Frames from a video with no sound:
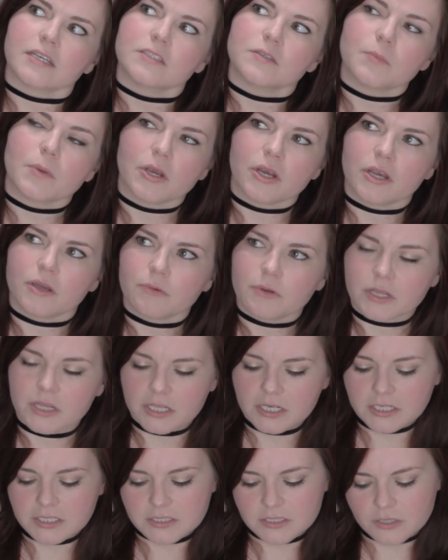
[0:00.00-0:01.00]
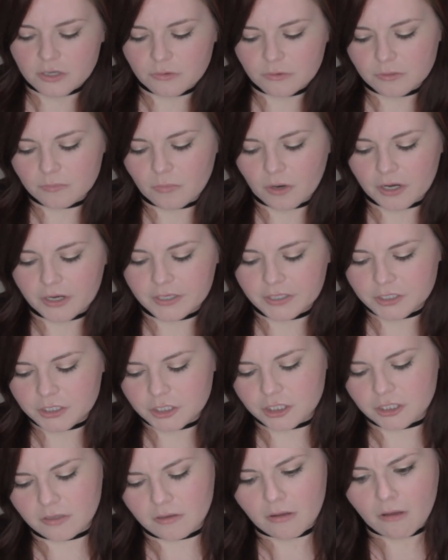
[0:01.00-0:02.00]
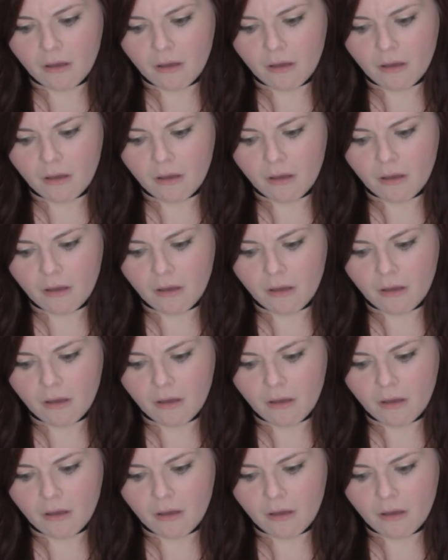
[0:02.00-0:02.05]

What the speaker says: Spirit, what do they need to know in March?